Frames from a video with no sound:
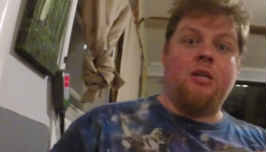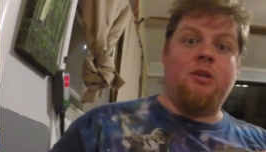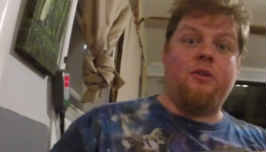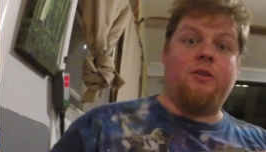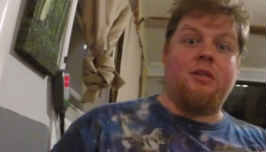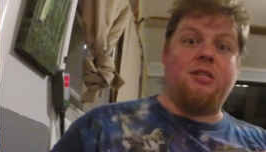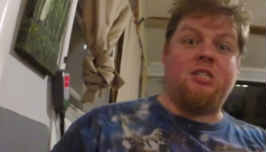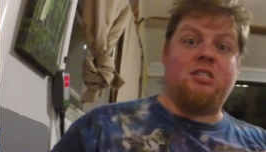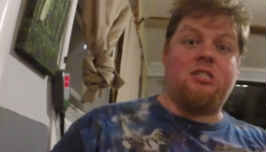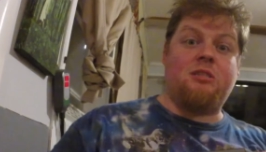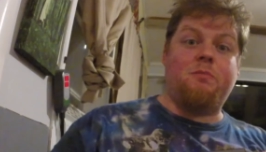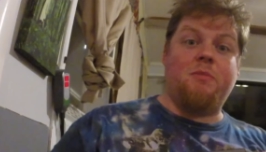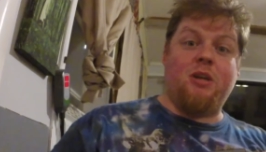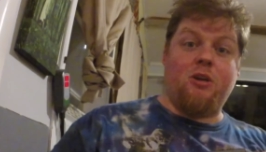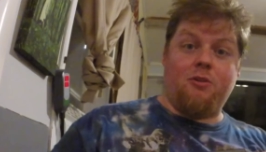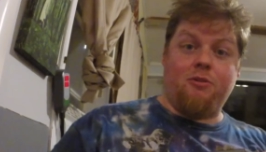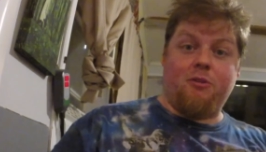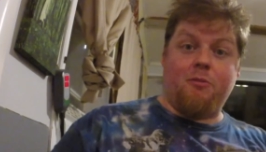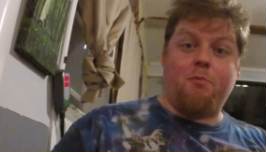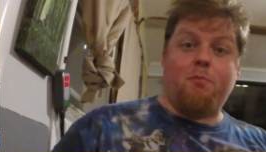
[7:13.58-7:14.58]
You can
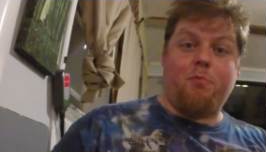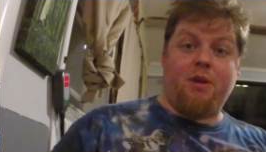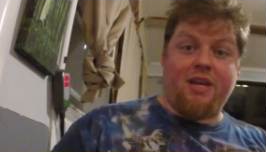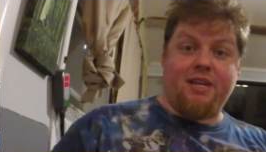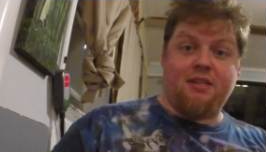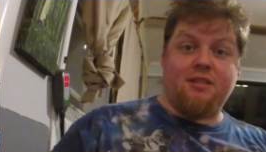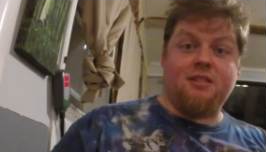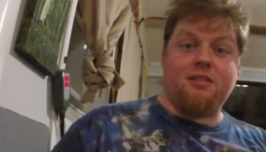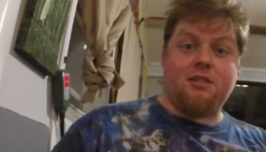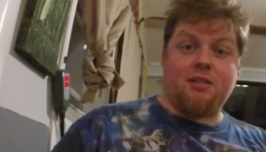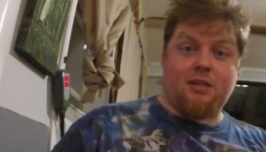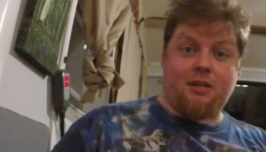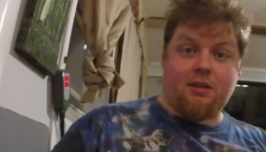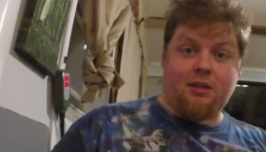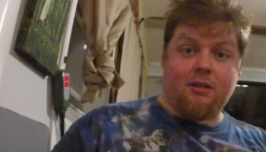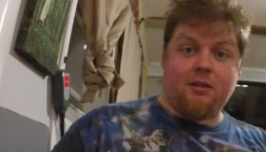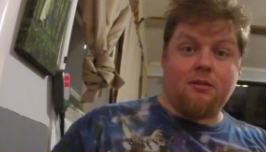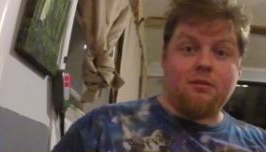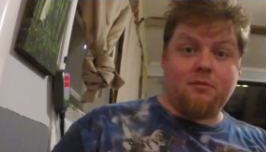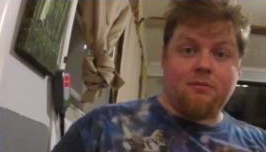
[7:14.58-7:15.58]
smell the
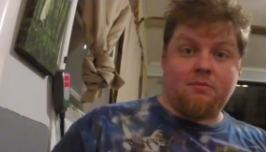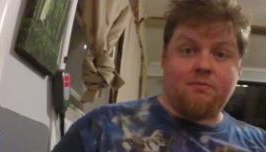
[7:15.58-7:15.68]
benzene.